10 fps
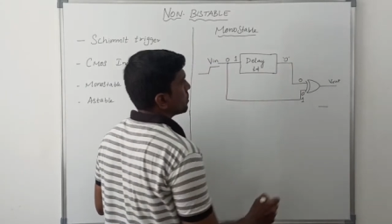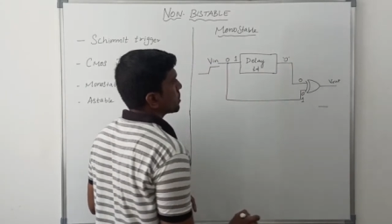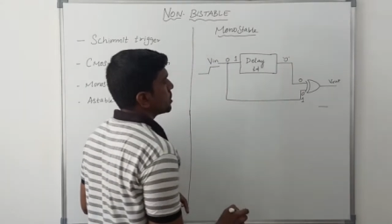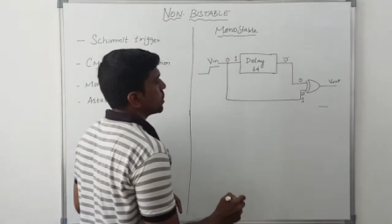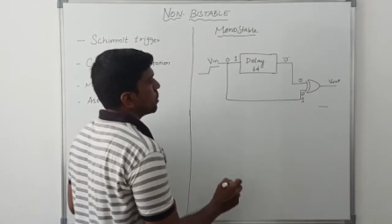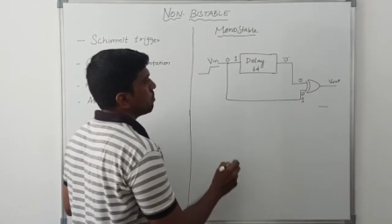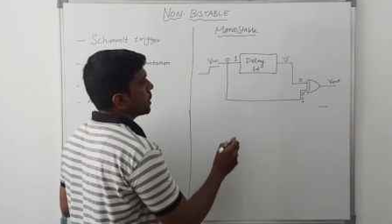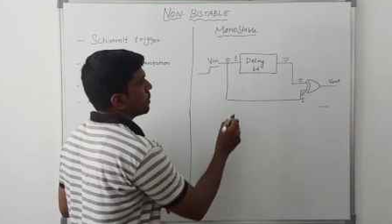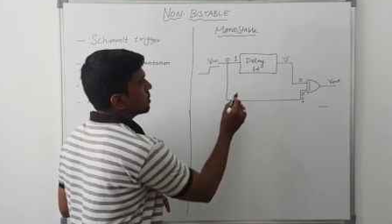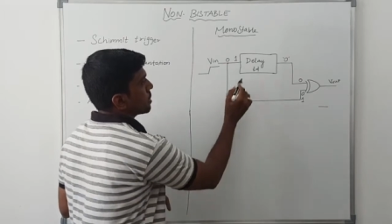is 0
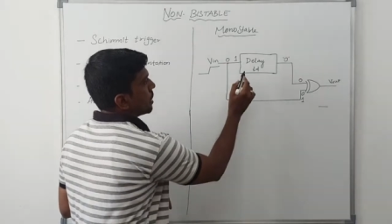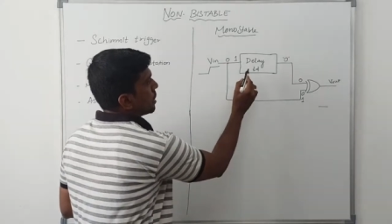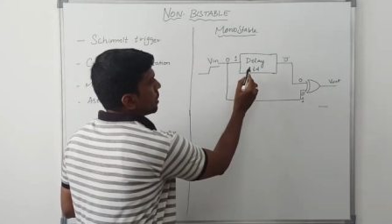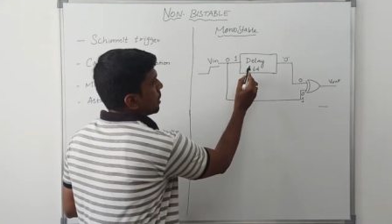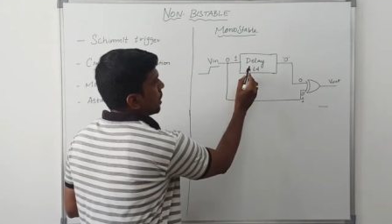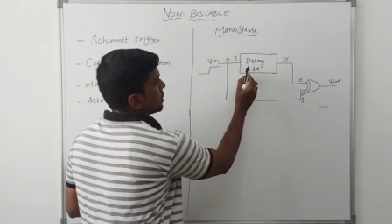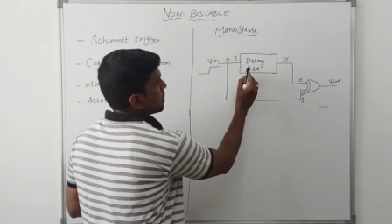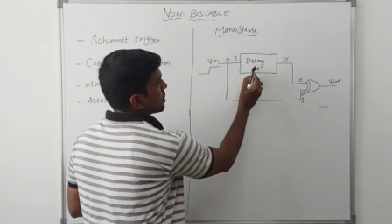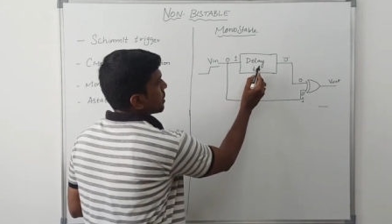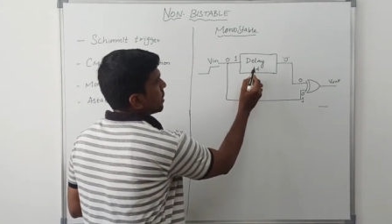because I
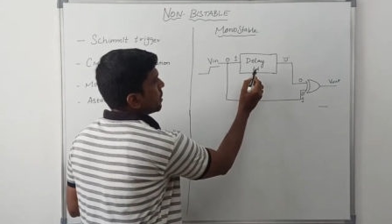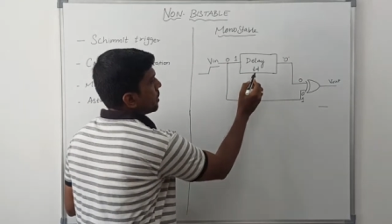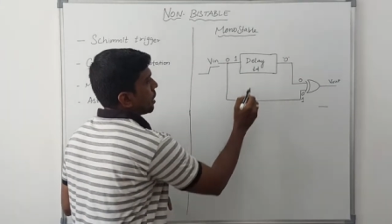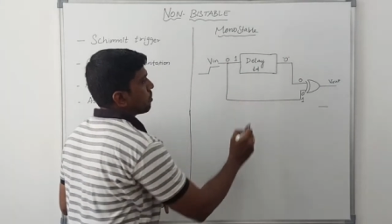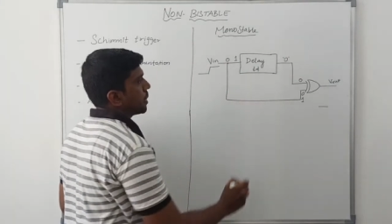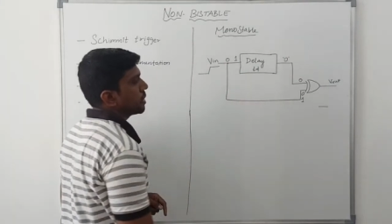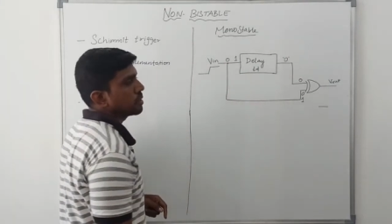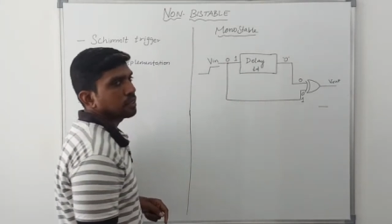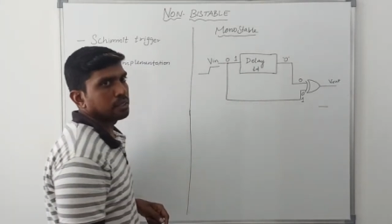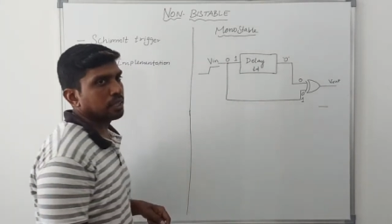just here applying
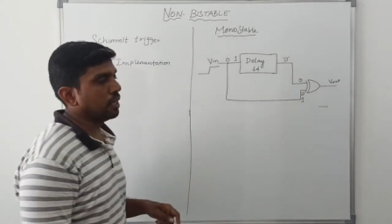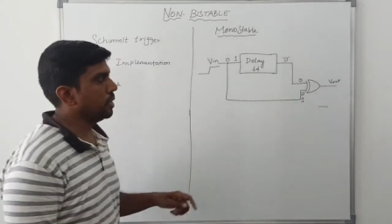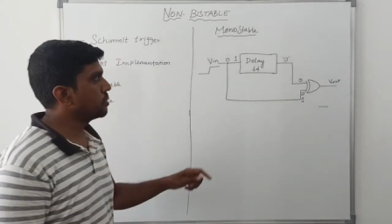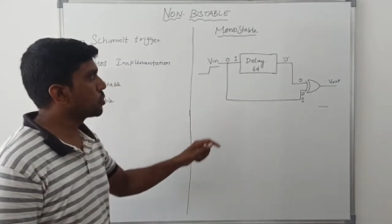the delay.